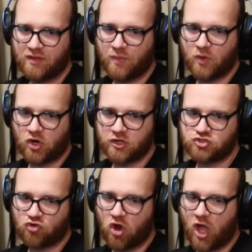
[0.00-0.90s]
and they're gonna
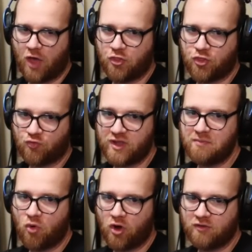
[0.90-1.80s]
draw 3
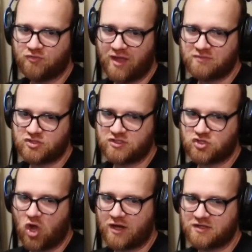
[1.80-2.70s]
more of them, so
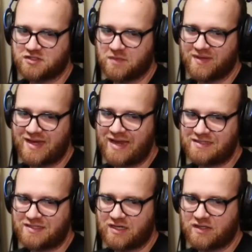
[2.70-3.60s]
this Hawk is gonna be
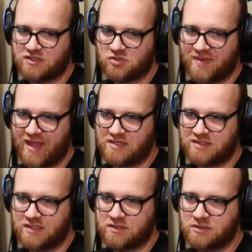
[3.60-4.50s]
19, and this will be
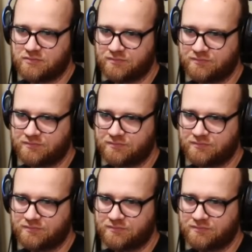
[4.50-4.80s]
18.